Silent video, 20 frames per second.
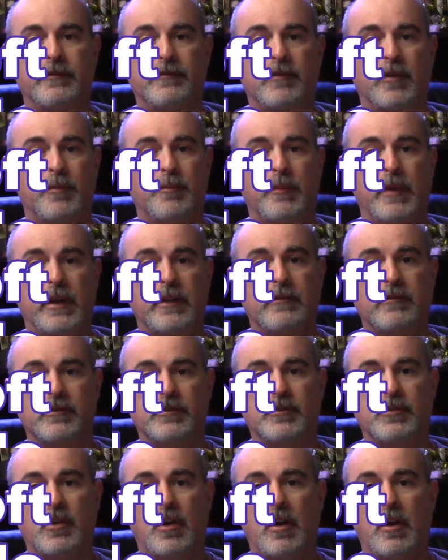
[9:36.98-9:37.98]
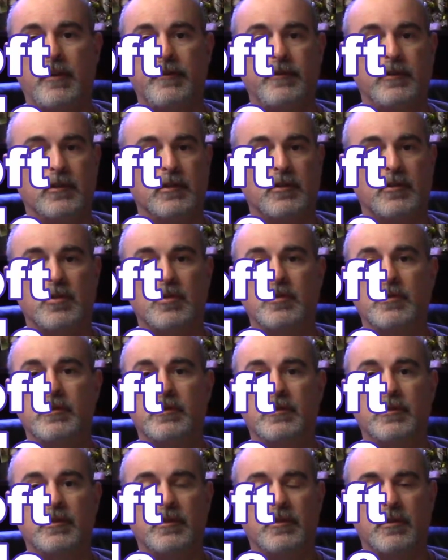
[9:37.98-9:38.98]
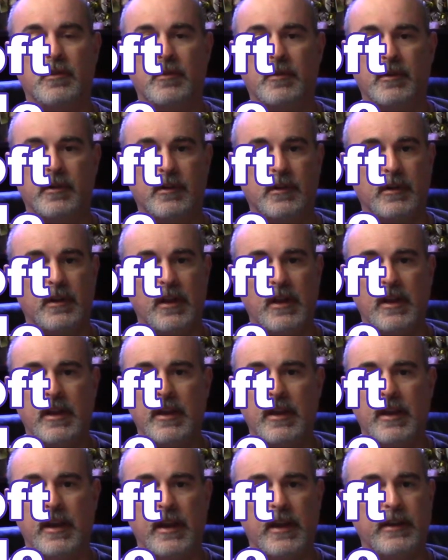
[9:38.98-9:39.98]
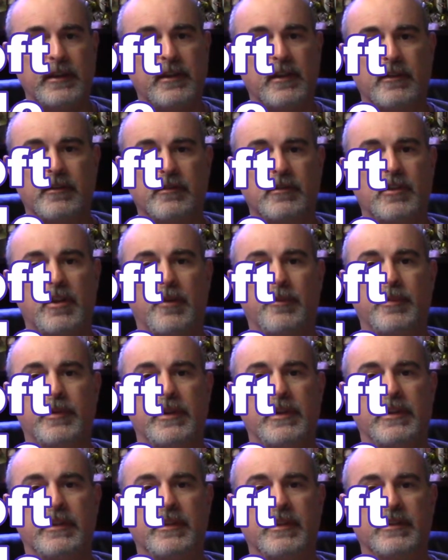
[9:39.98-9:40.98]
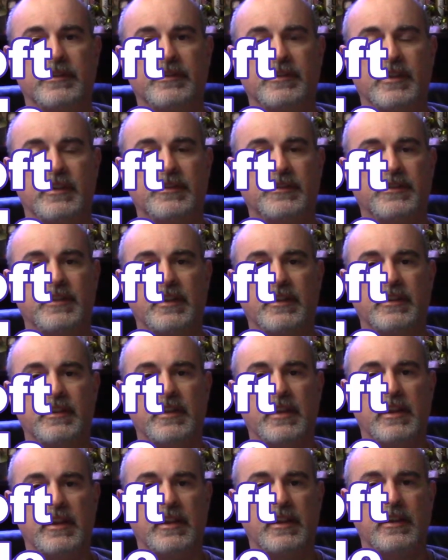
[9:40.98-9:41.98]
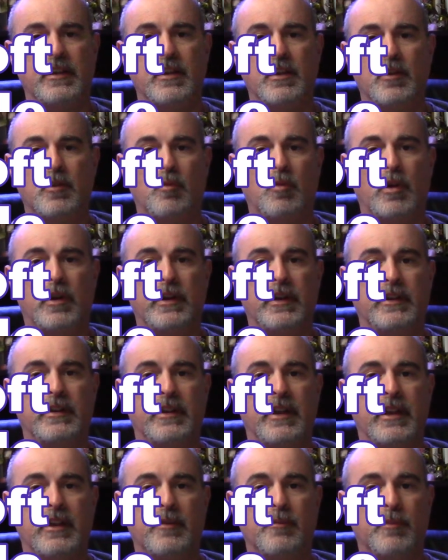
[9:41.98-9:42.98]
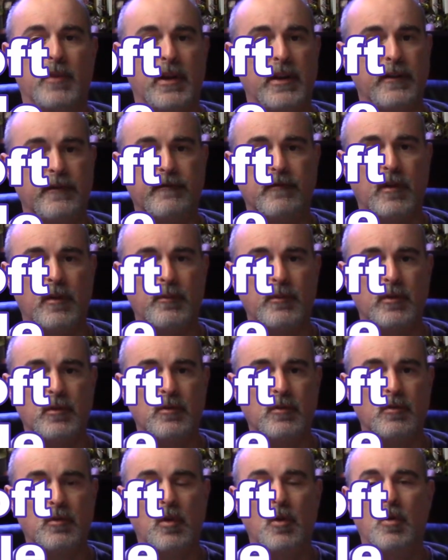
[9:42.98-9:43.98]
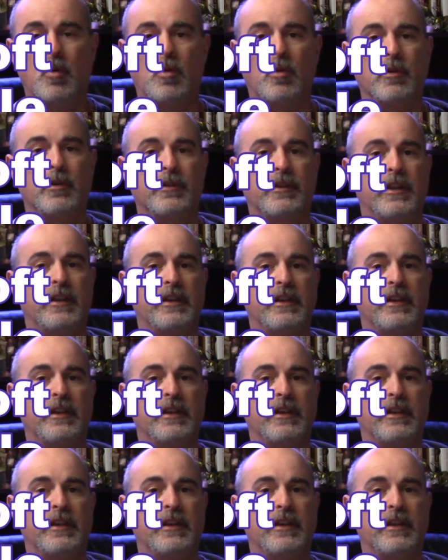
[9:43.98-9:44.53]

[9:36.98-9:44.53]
from Microsoft or Google or any other company that says that they want to take money from you or they